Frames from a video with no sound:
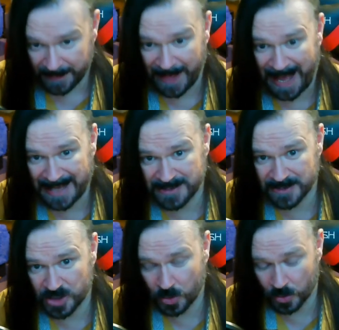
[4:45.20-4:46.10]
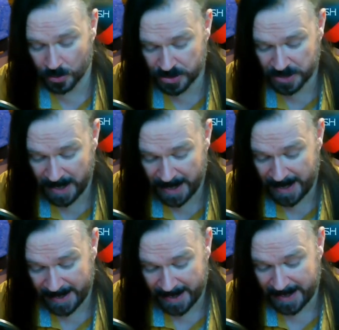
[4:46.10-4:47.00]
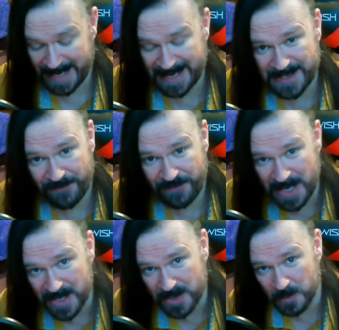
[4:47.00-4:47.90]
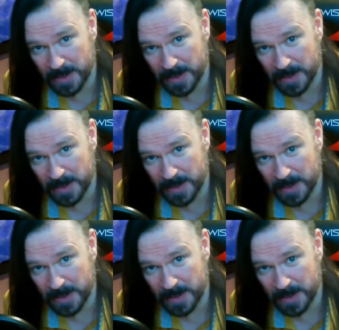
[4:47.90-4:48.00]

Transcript: That has interfered